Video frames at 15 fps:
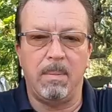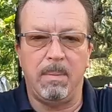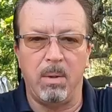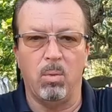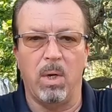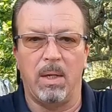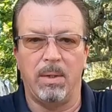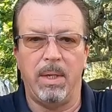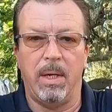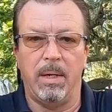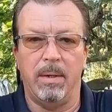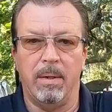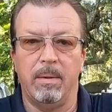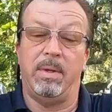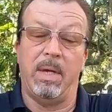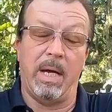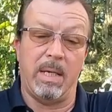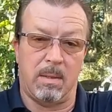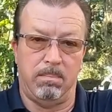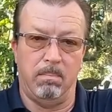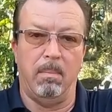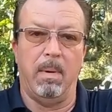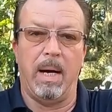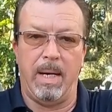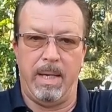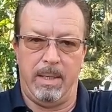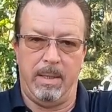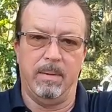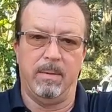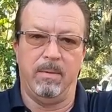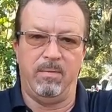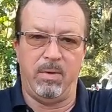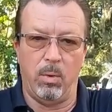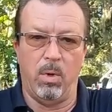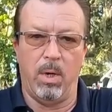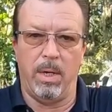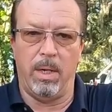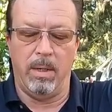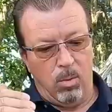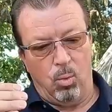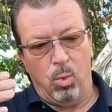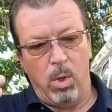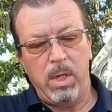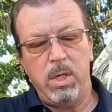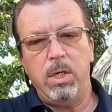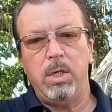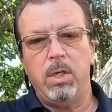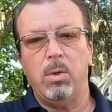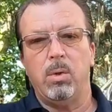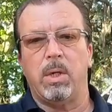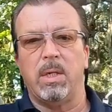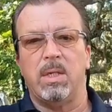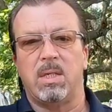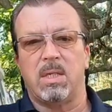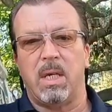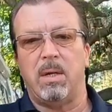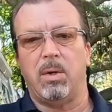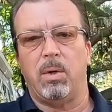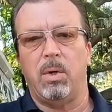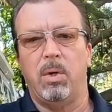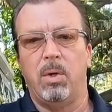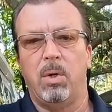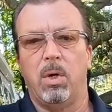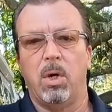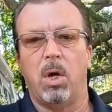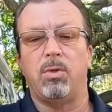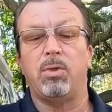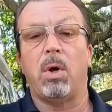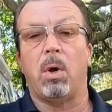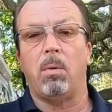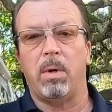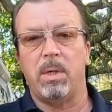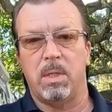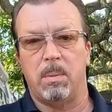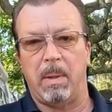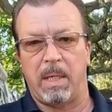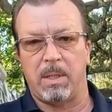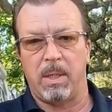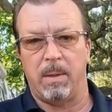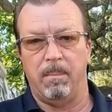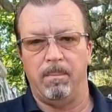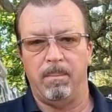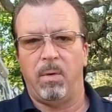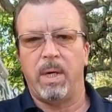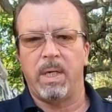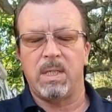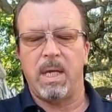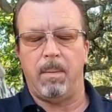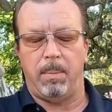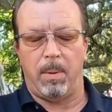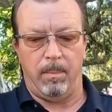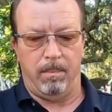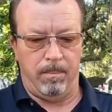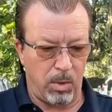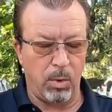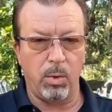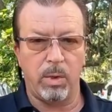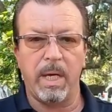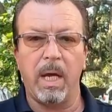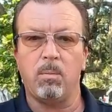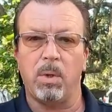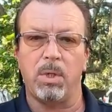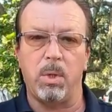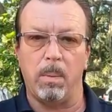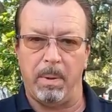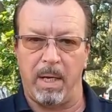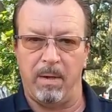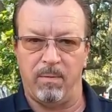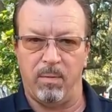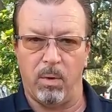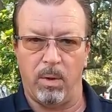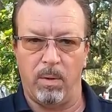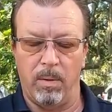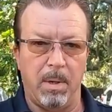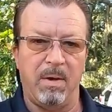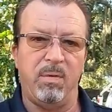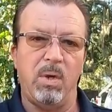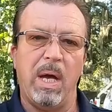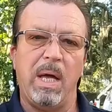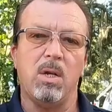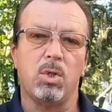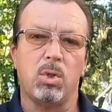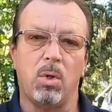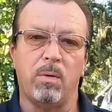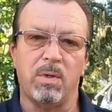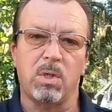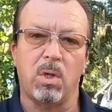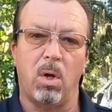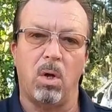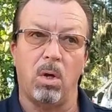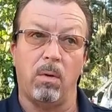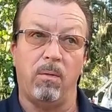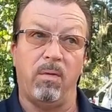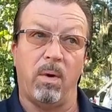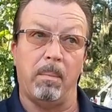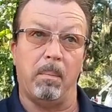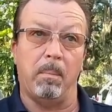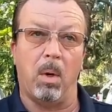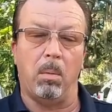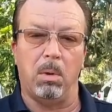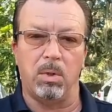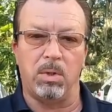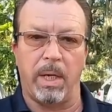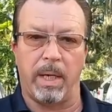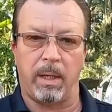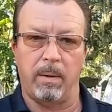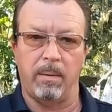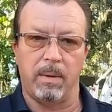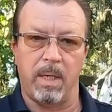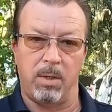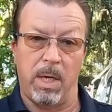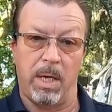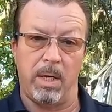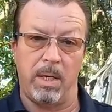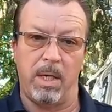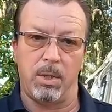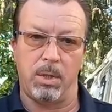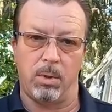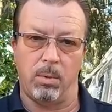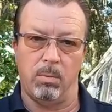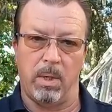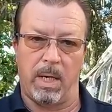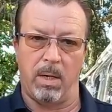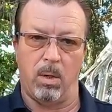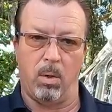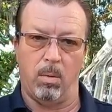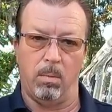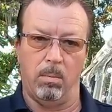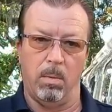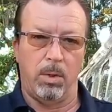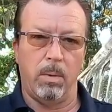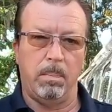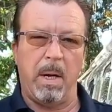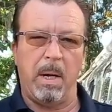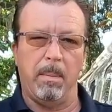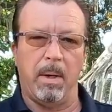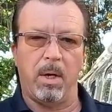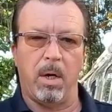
to be well done. That's my view on it. What do you consider a thorough inspection? For example, you get what you paid for. But if you had a service call from a mobile tech that you had an issue at home, you'd pay about